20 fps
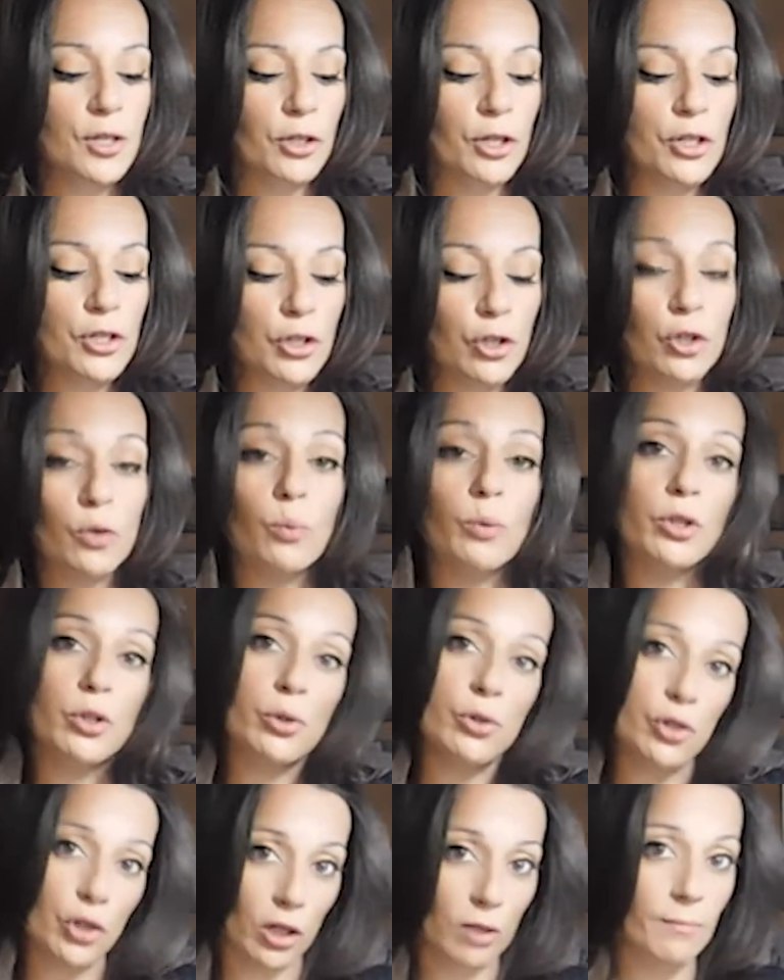going to turn, when you
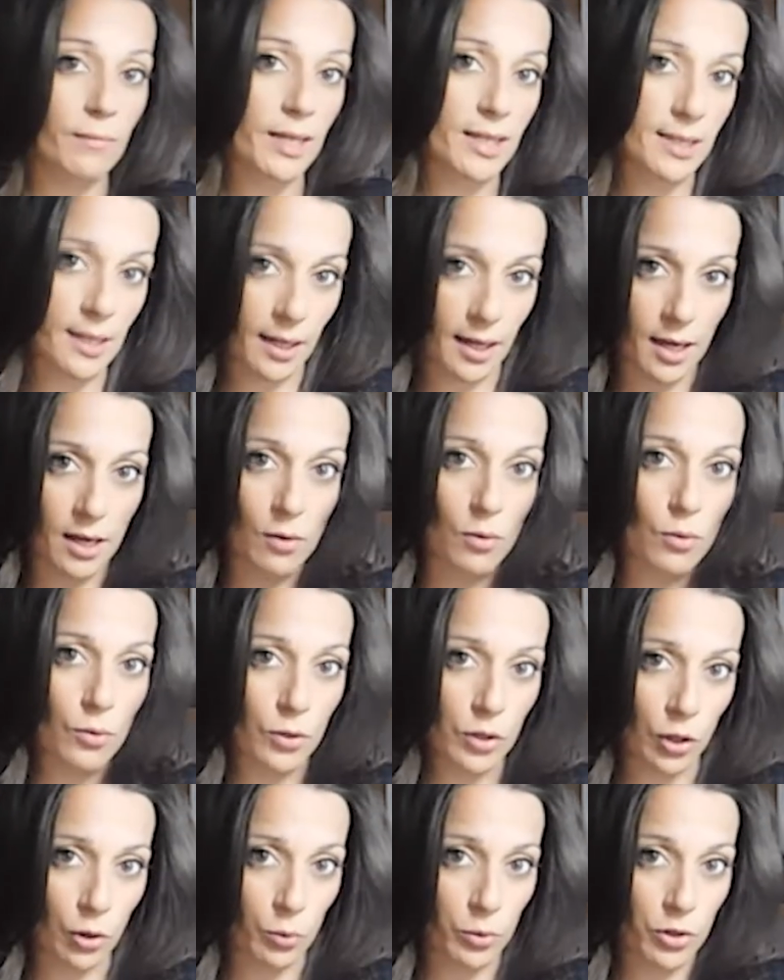start mixing
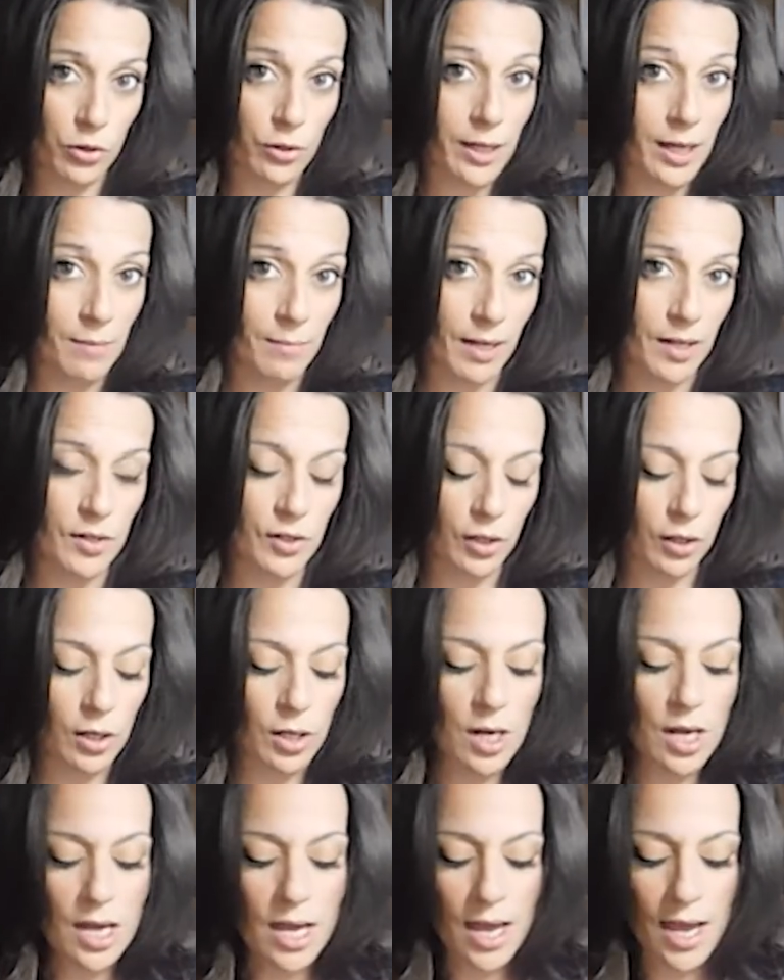it, with your hand mixer,
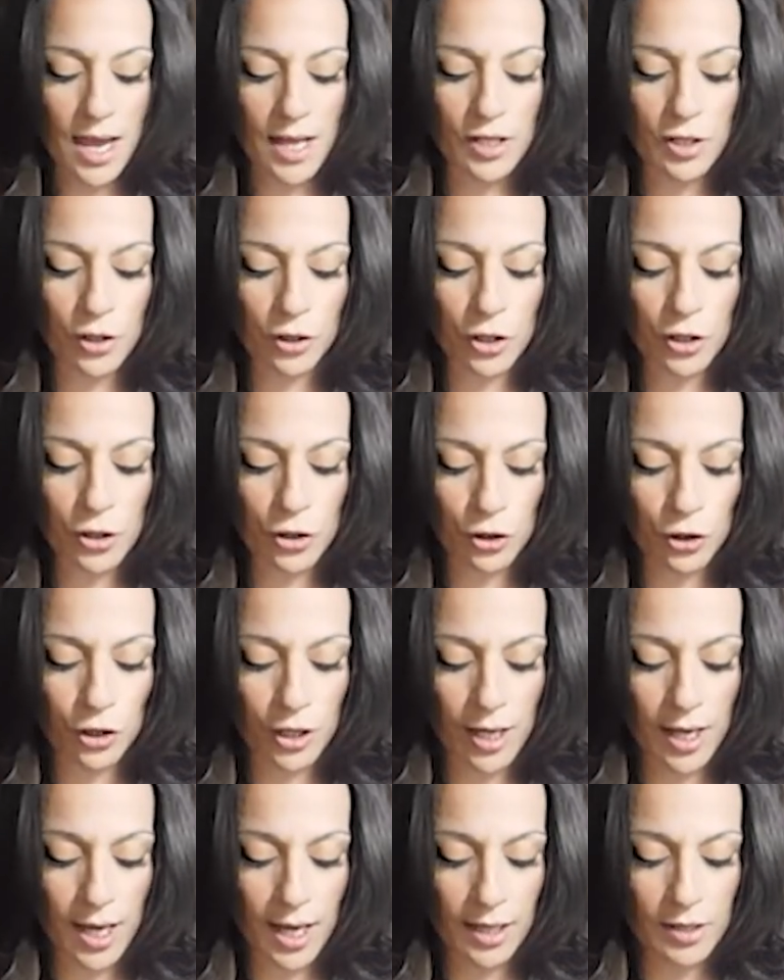it's going to turn
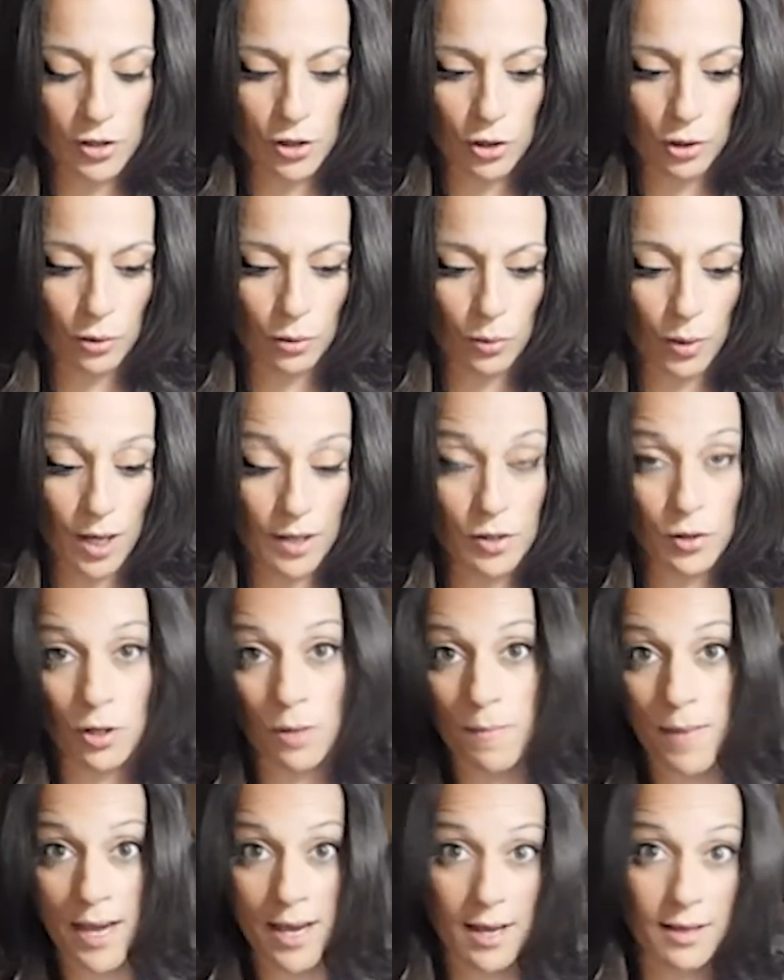it into, it's going
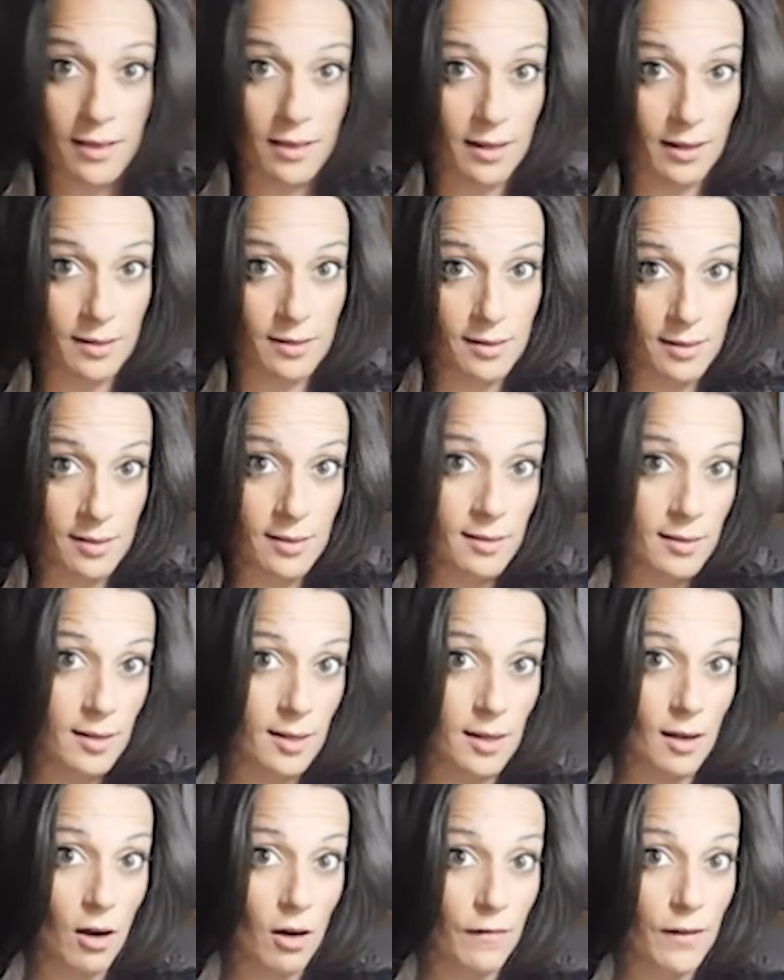to make it the
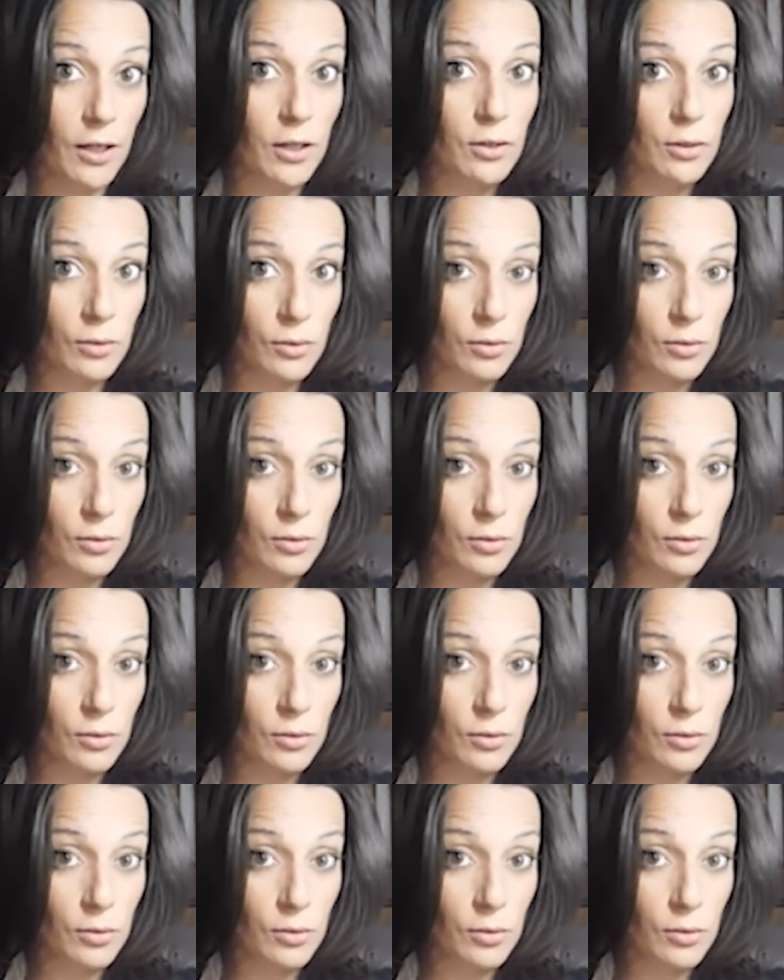consistency of it.